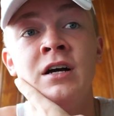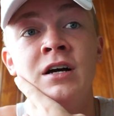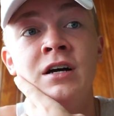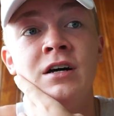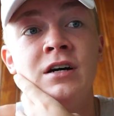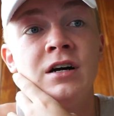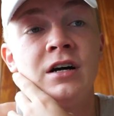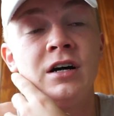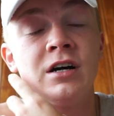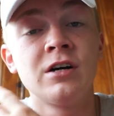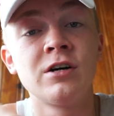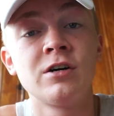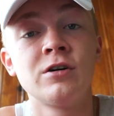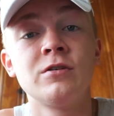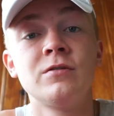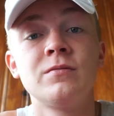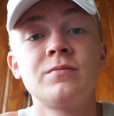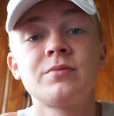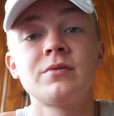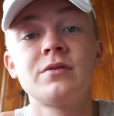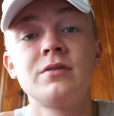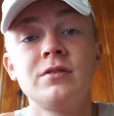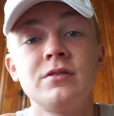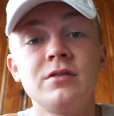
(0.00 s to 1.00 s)
Uh, I
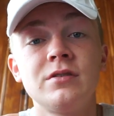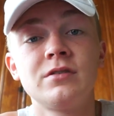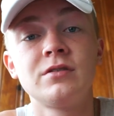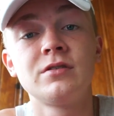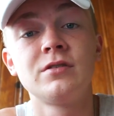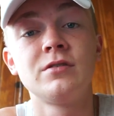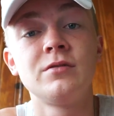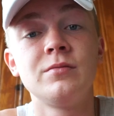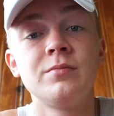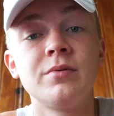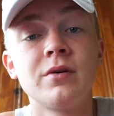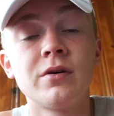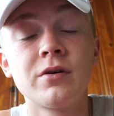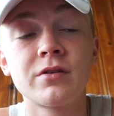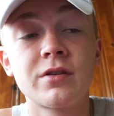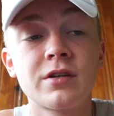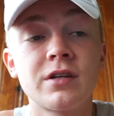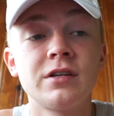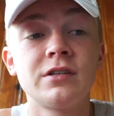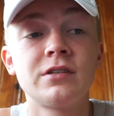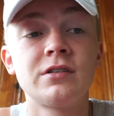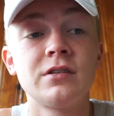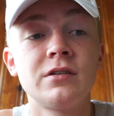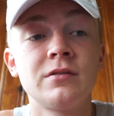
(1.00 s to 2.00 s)
hope you both
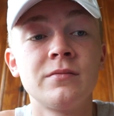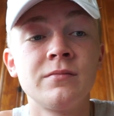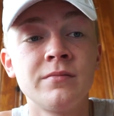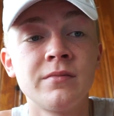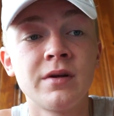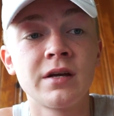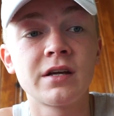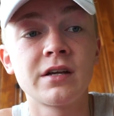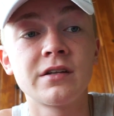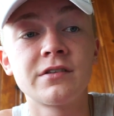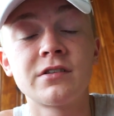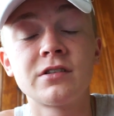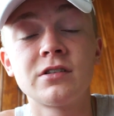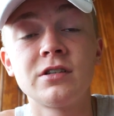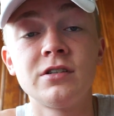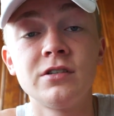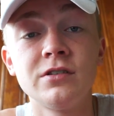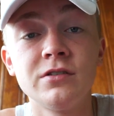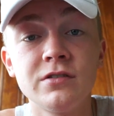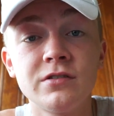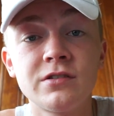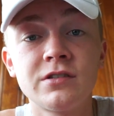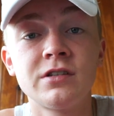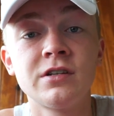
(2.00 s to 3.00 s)
get to make it to
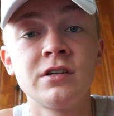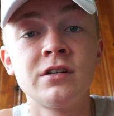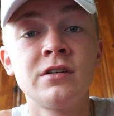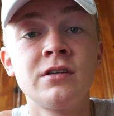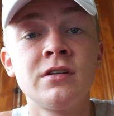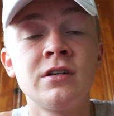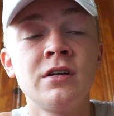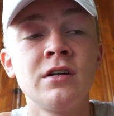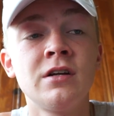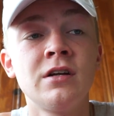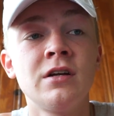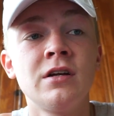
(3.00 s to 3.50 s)
Houston.